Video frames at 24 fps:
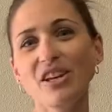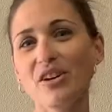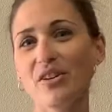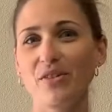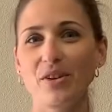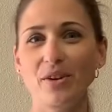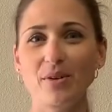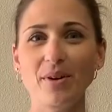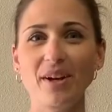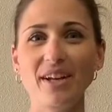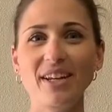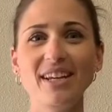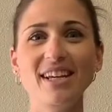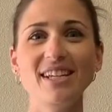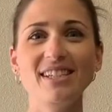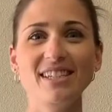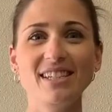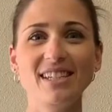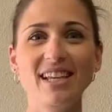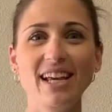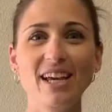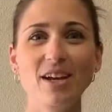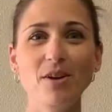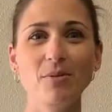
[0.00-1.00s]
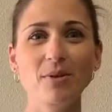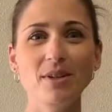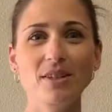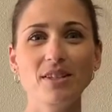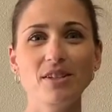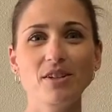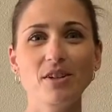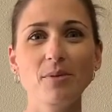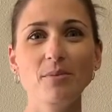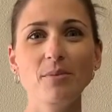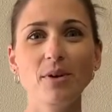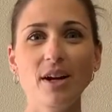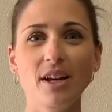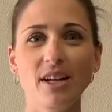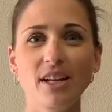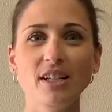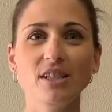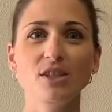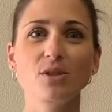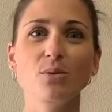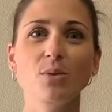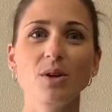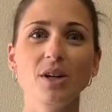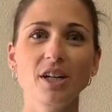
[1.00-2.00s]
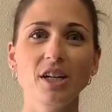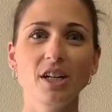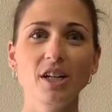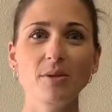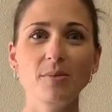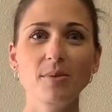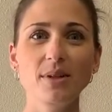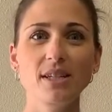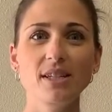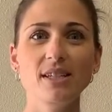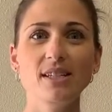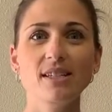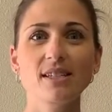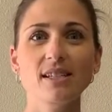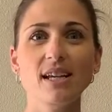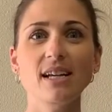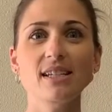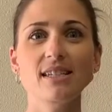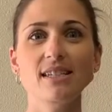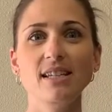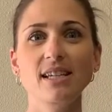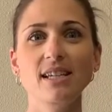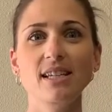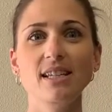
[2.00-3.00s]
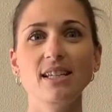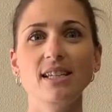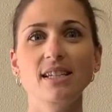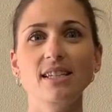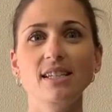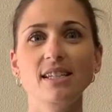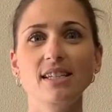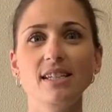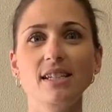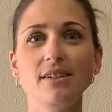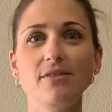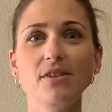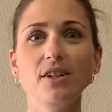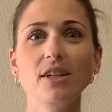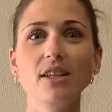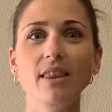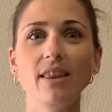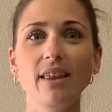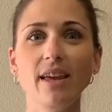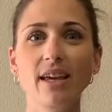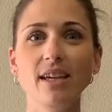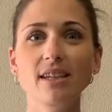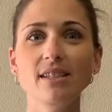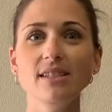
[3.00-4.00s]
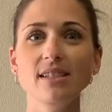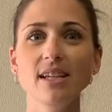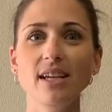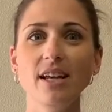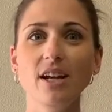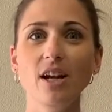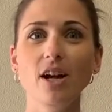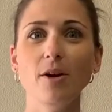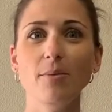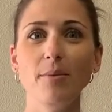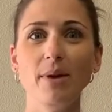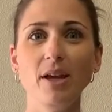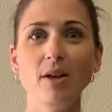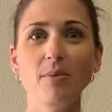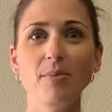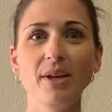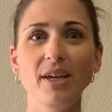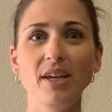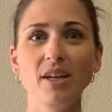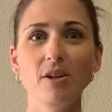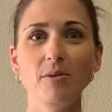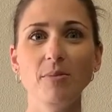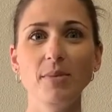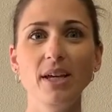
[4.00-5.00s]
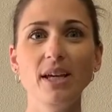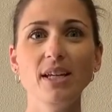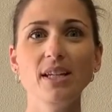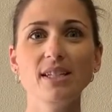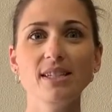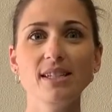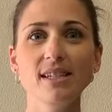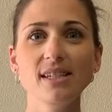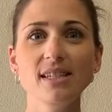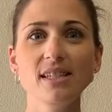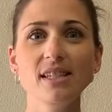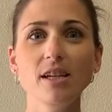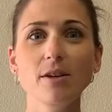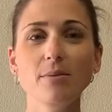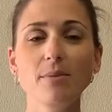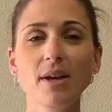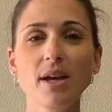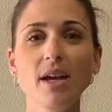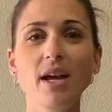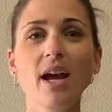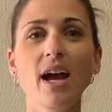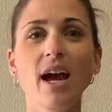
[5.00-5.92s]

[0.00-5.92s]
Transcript: everyone, and today at Windstorm Products we're going to be discussing the different lengths in our male PanelMate system,